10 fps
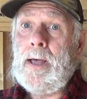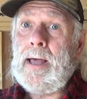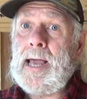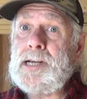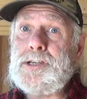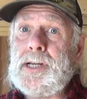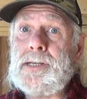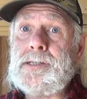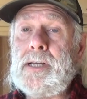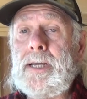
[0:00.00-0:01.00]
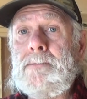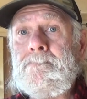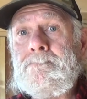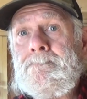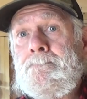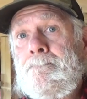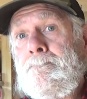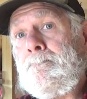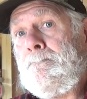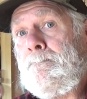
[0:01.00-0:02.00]
As you can see,
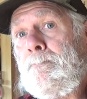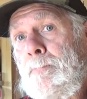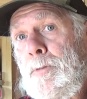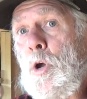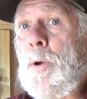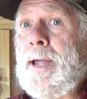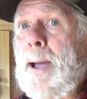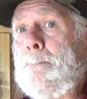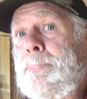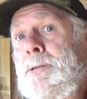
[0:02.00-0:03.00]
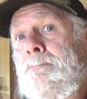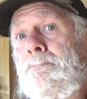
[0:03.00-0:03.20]
no hiccups.